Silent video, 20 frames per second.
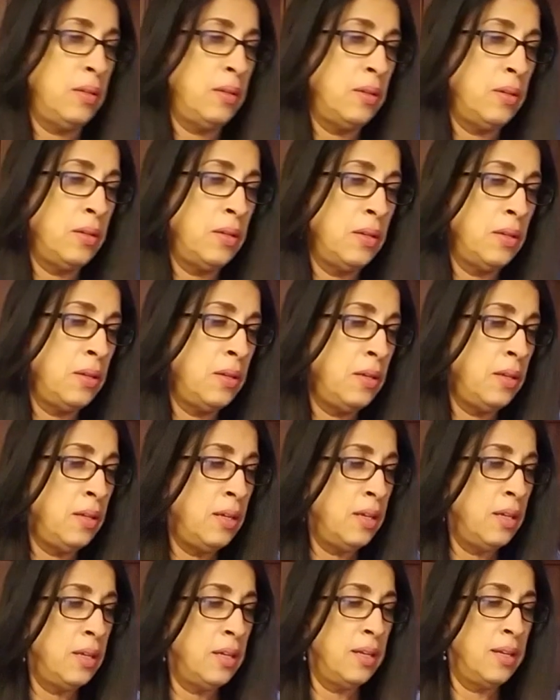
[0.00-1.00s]

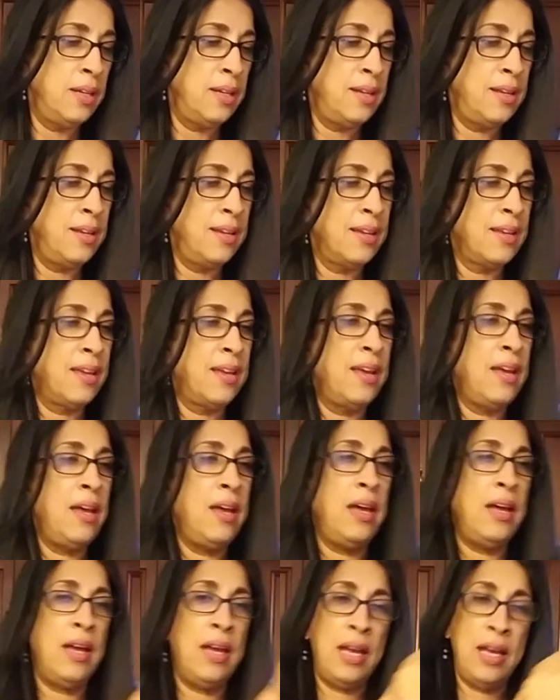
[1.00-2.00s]

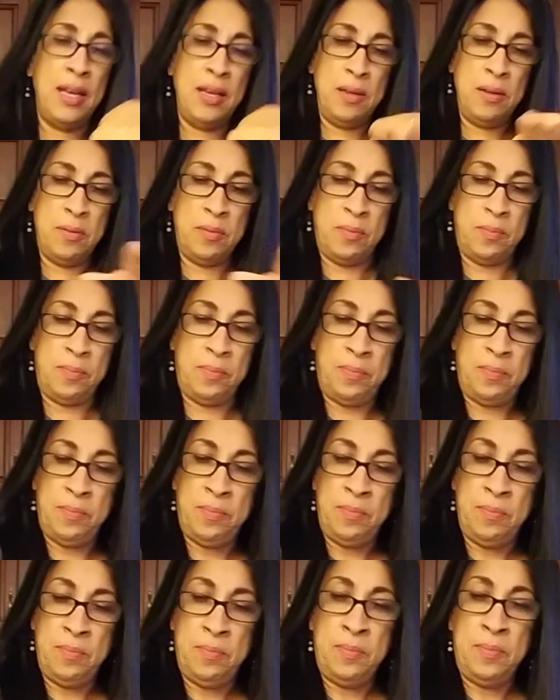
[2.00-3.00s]
Okay.
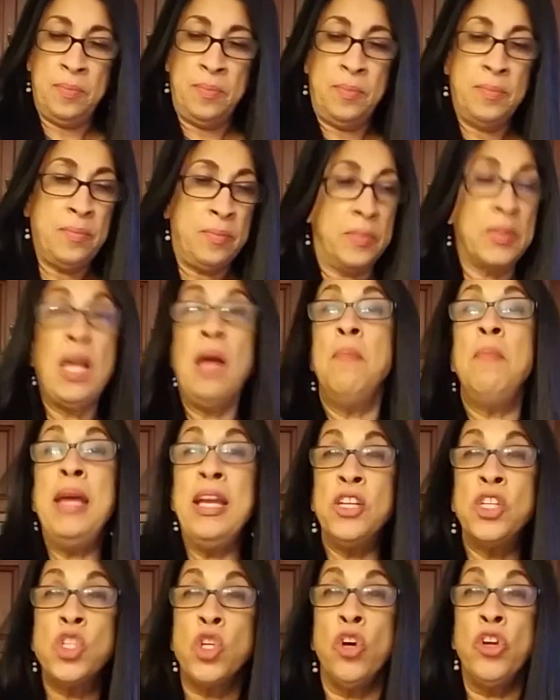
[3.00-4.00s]
And
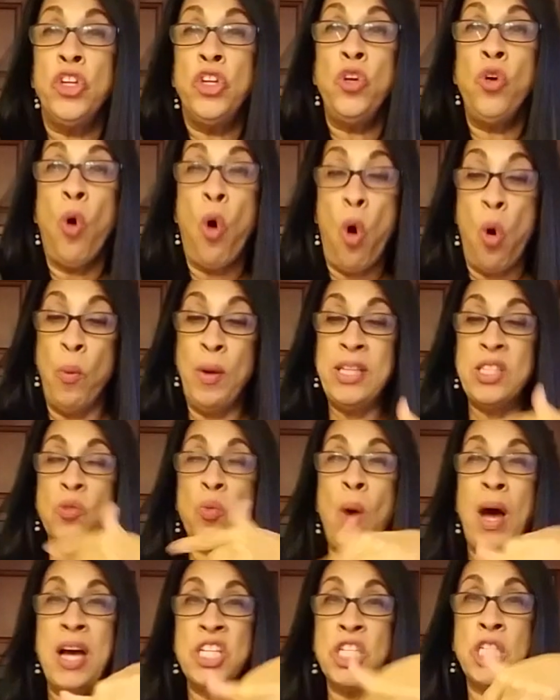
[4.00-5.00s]
make sure you always
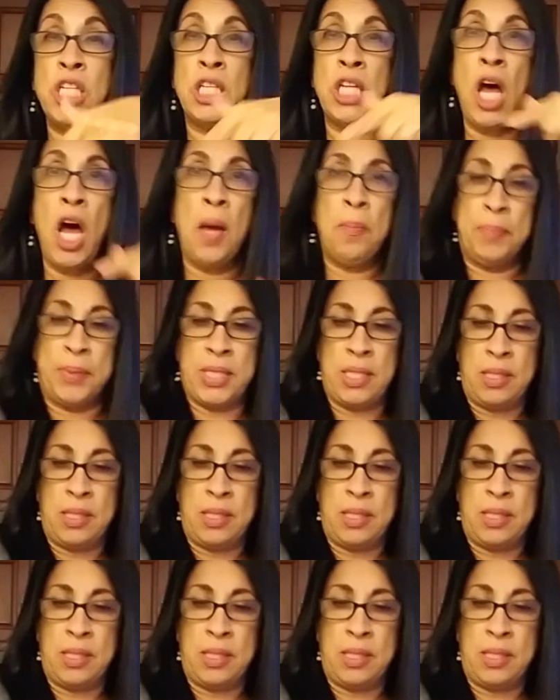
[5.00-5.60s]
wash the tops